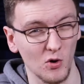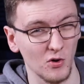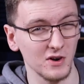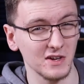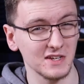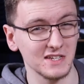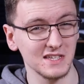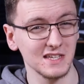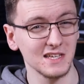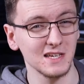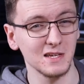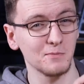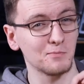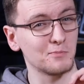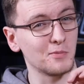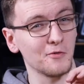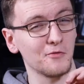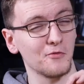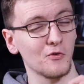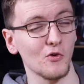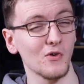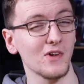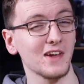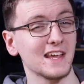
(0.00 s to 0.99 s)
honestly,
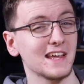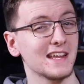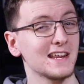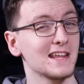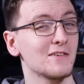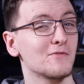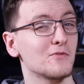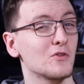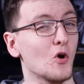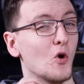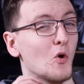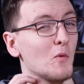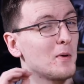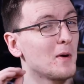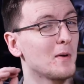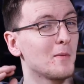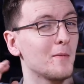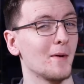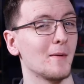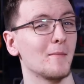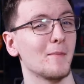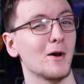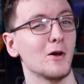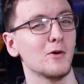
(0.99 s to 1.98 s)
before I can even open
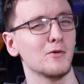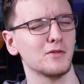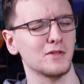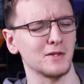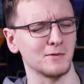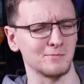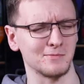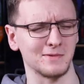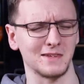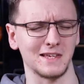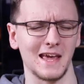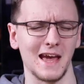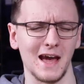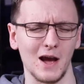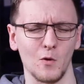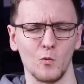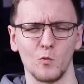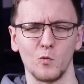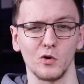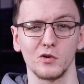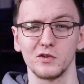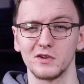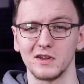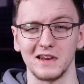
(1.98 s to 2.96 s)
my mouth and get a
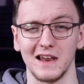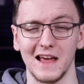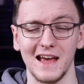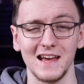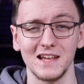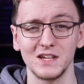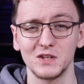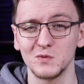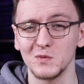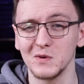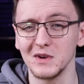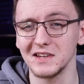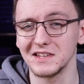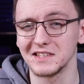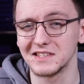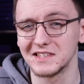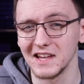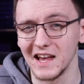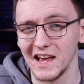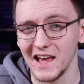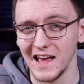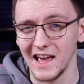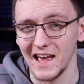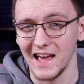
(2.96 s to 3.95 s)
word in edgeways,